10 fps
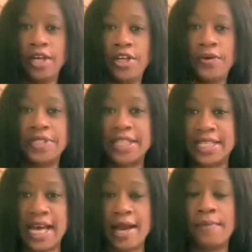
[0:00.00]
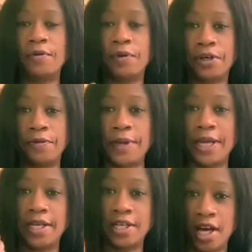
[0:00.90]
There was a time when we could
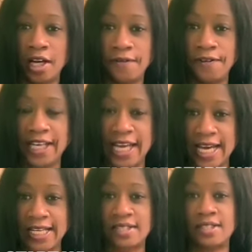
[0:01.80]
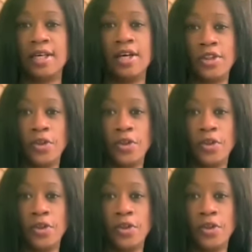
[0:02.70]
pay $1 for gas.